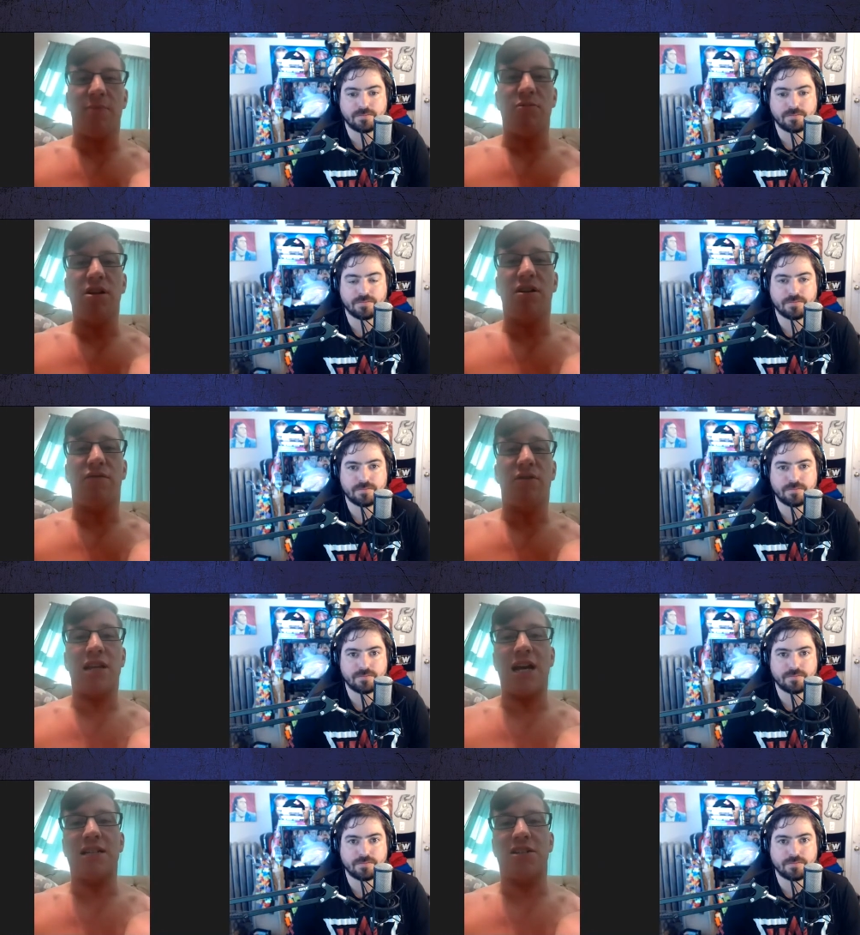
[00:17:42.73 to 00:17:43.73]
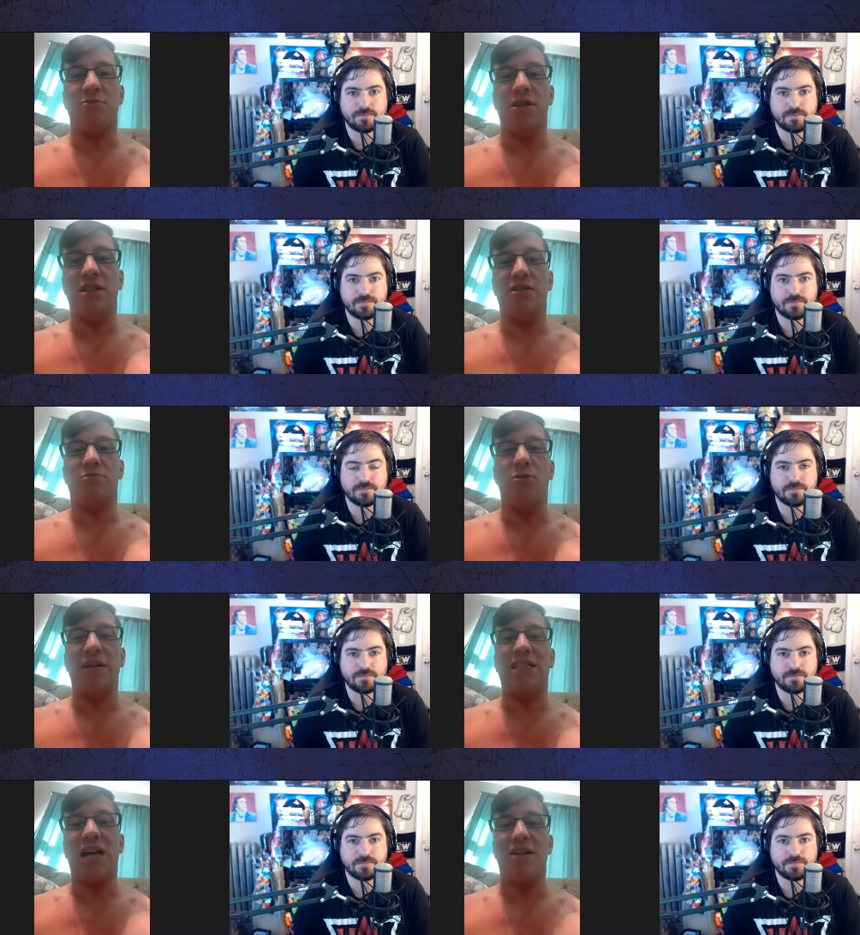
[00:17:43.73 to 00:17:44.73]
Speaker 1: I'm really looking forward to that because it's a real
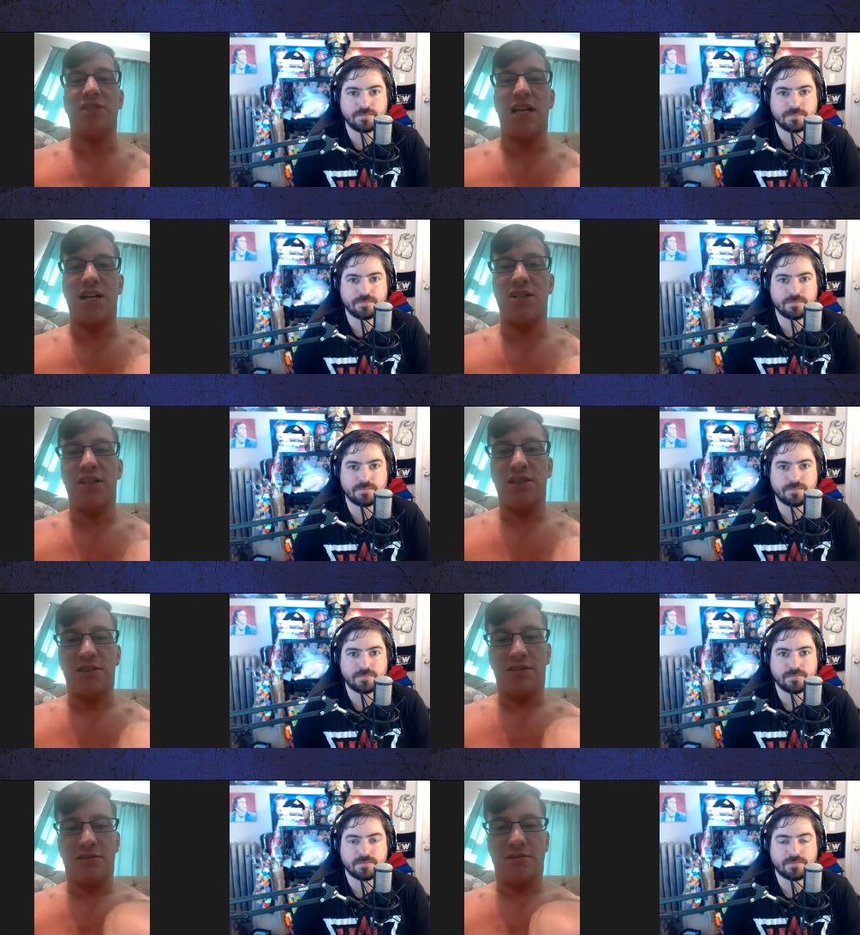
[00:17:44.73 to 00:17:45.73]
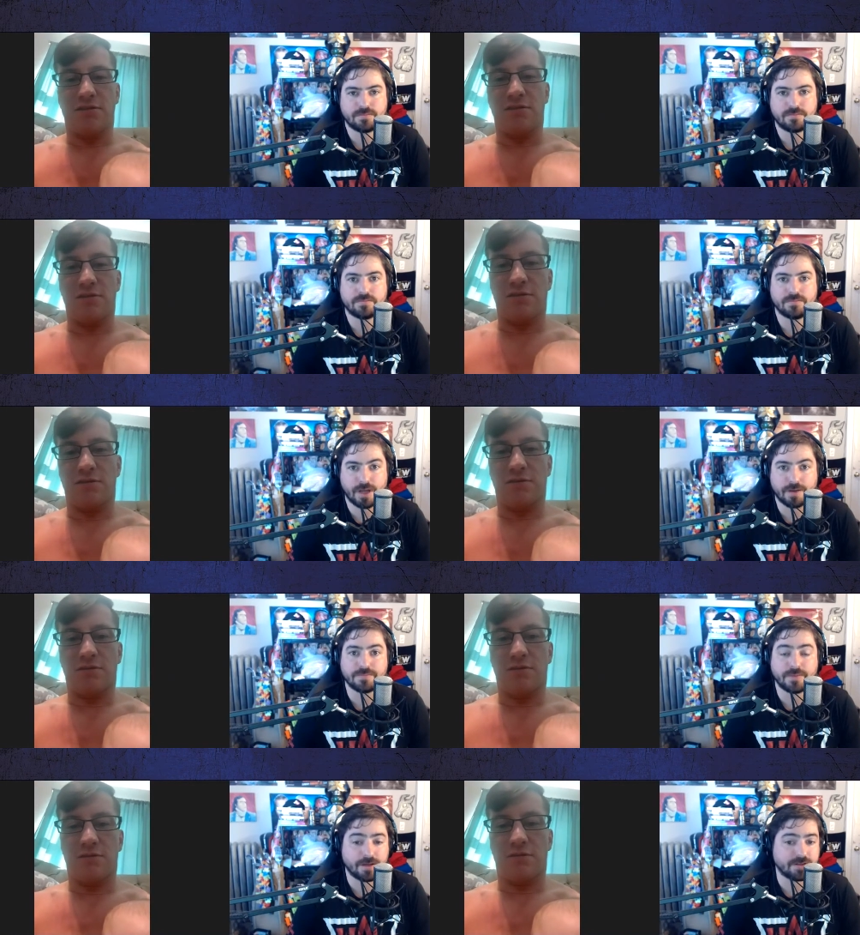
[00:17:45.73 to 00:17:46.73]
big styles clash.
Speaker 2: Yeah,
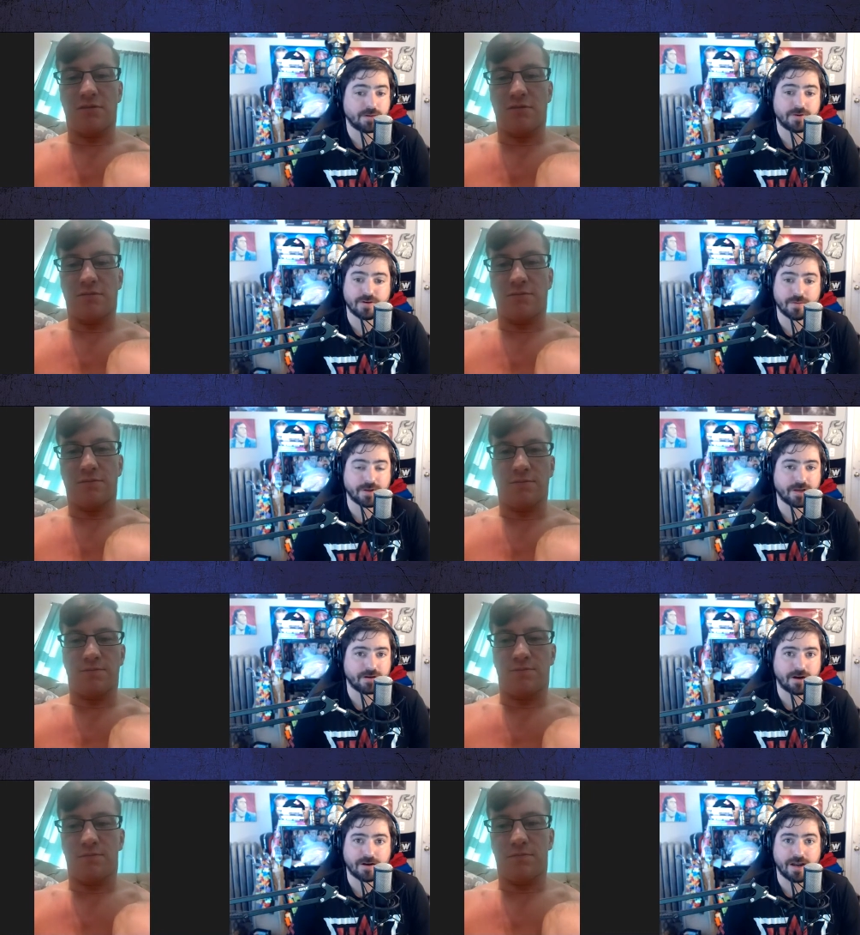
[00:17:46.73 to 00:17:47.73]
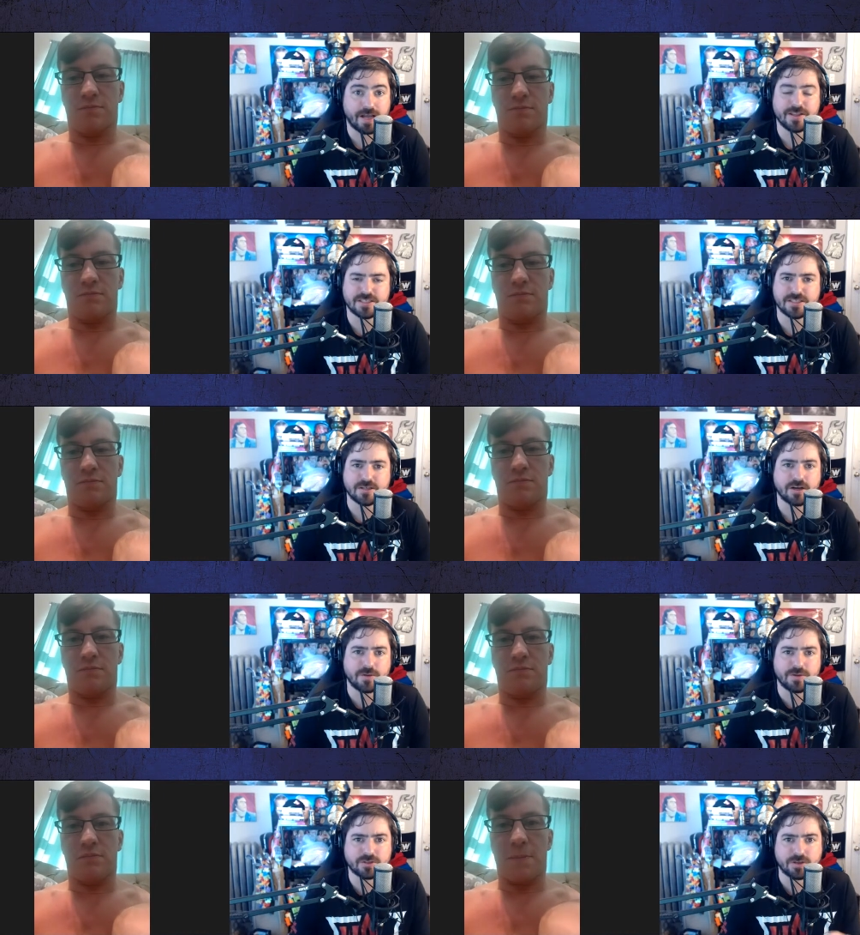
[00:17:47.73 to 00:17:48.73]
that'll be great, man. All right, and this is all
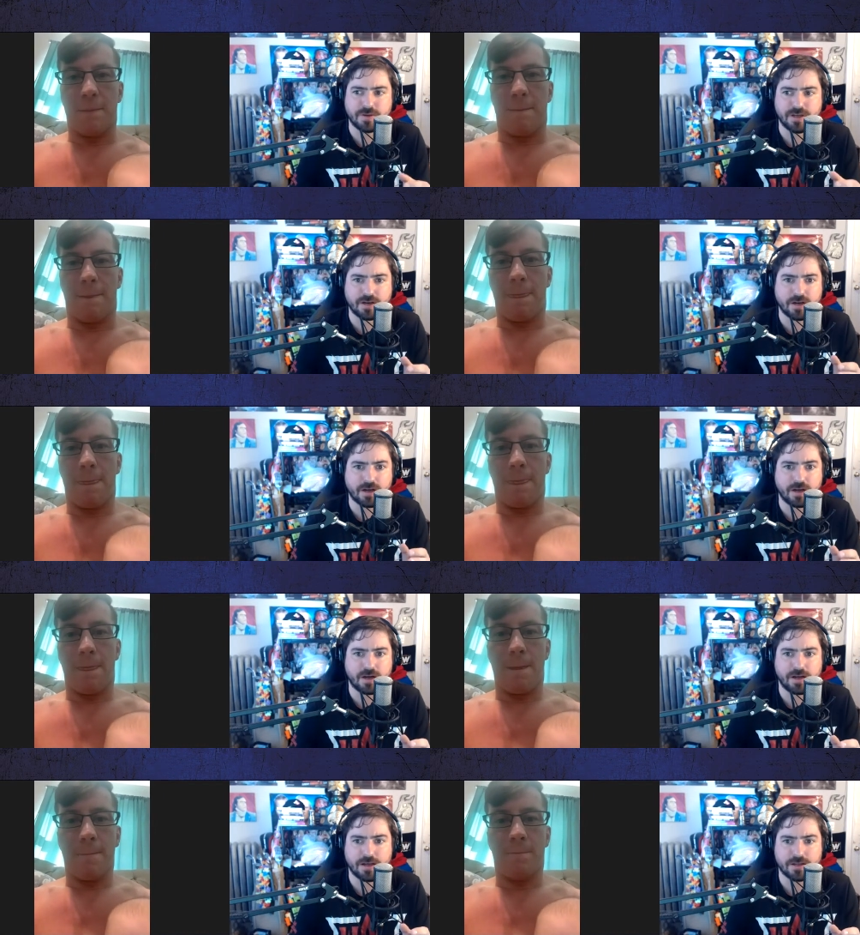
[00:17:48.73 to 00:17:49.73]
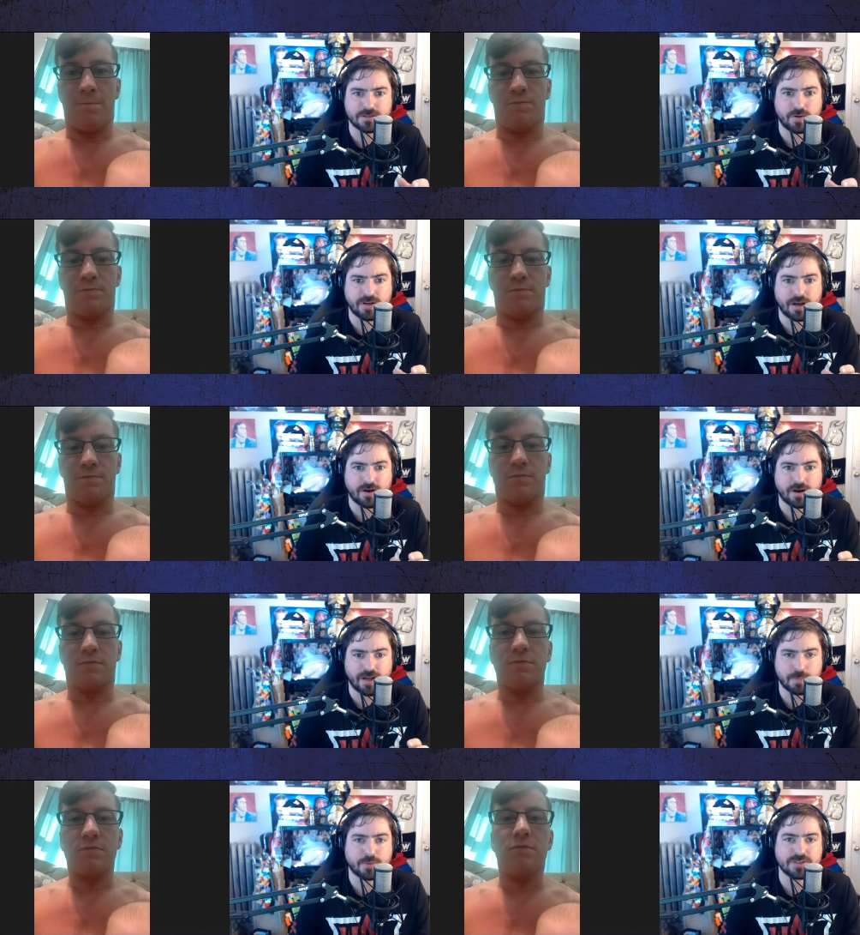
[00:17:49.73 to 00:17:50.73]
going to be streaming. It's going down
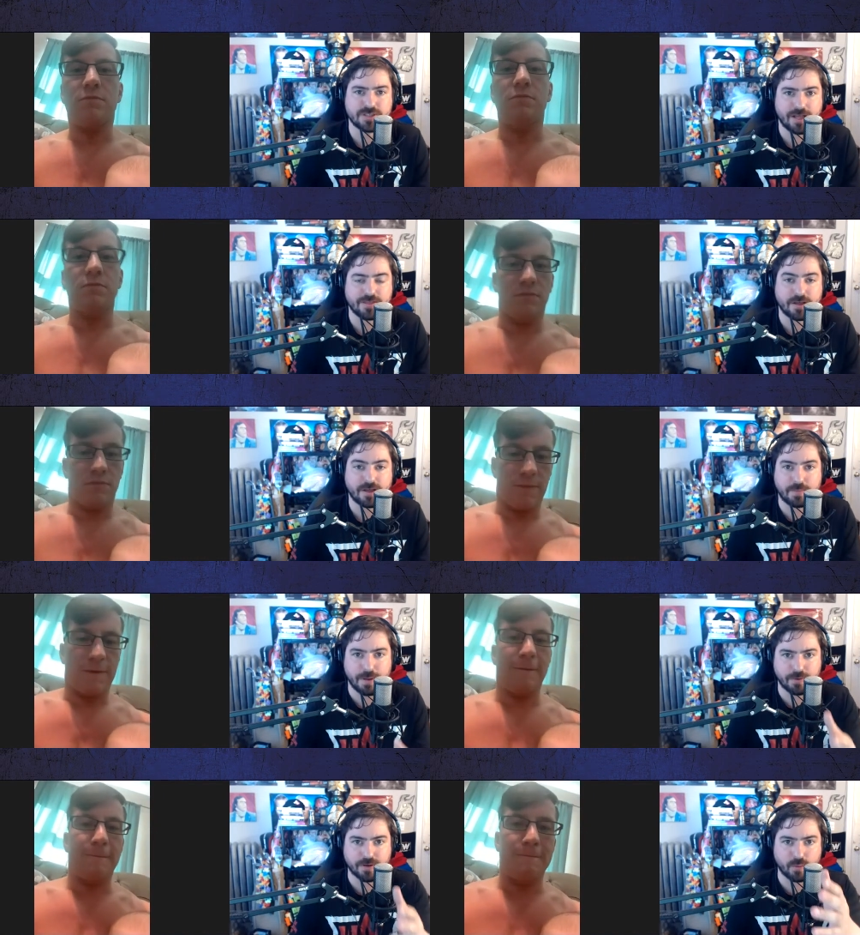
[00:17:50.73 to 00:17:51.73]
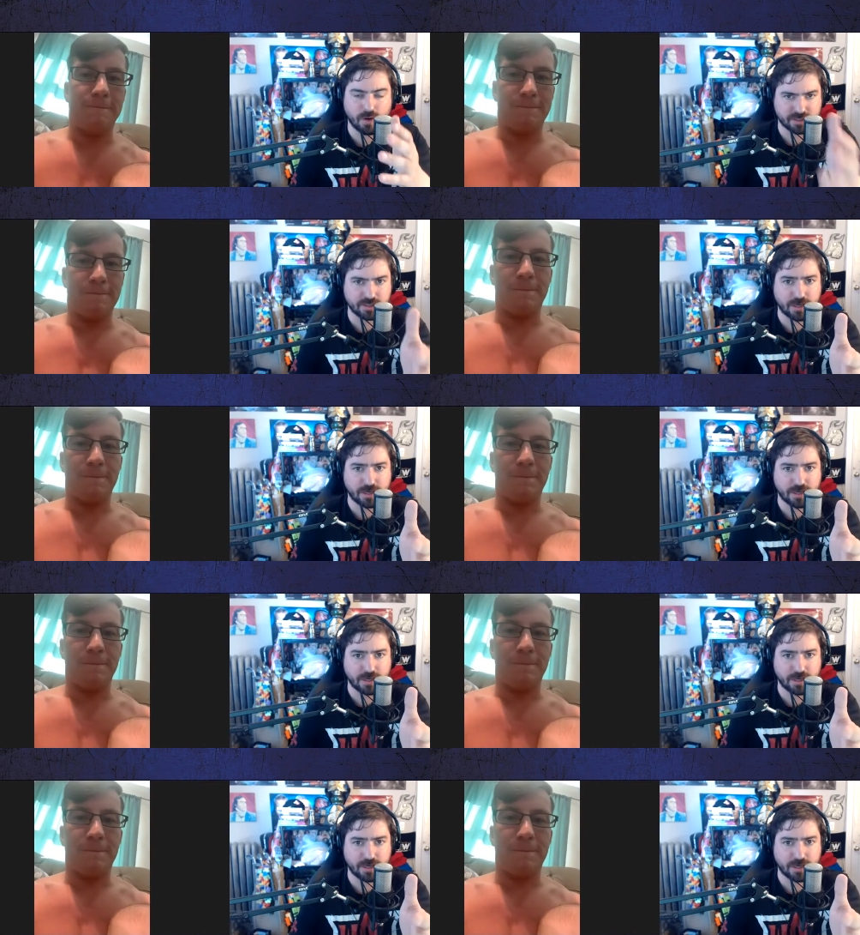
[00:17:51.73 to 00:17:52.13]
on April 10th, and people can watch it